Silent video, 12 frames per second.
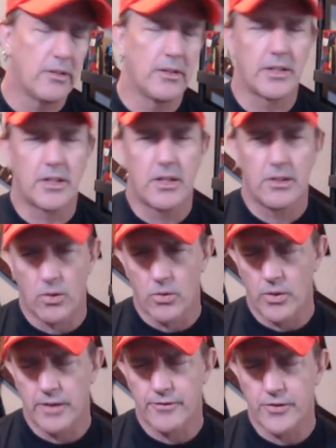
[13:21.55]
in the
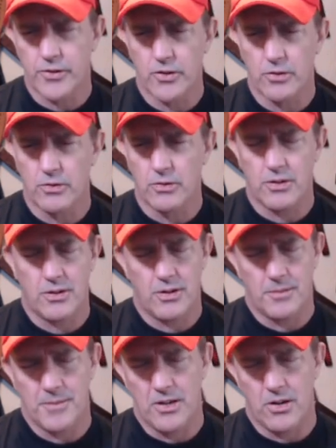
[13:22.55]
chlorine for
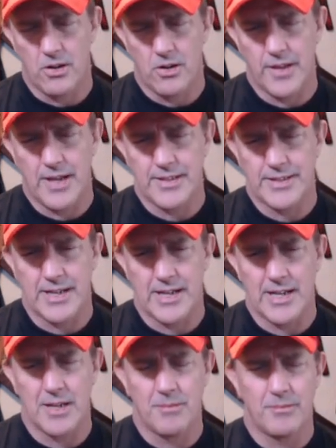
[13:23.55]
all that
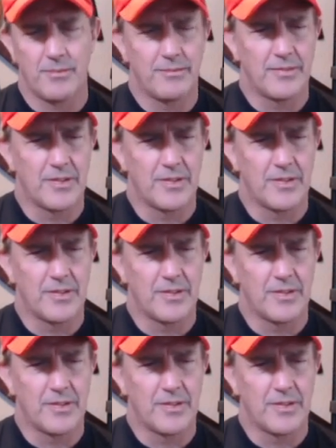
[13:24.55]
time.